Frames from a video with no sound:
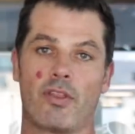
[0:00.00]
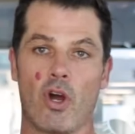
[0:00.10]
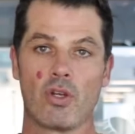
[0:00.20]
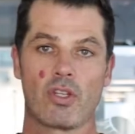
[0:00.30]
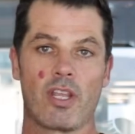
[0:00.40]

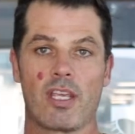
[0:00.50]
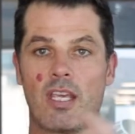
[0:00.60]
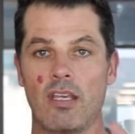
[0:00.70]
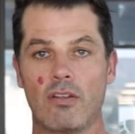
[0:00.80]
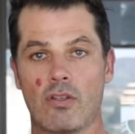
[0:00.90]
Those are the
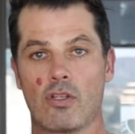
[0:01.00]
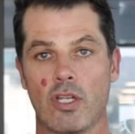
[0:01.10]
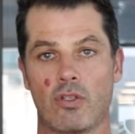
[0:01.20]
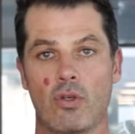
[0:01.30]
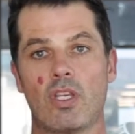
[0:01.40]

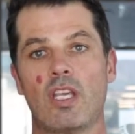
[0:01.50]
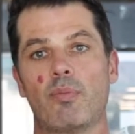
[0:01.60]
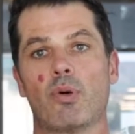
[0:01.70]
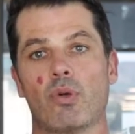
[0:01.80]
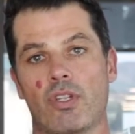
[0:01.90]
two key
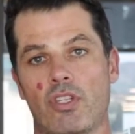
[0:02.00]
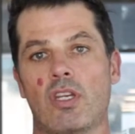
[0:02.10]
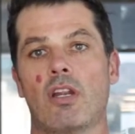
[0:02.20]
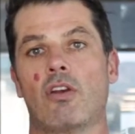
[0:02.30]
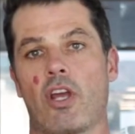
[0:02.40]
pools that you
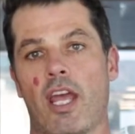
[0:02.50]
need to look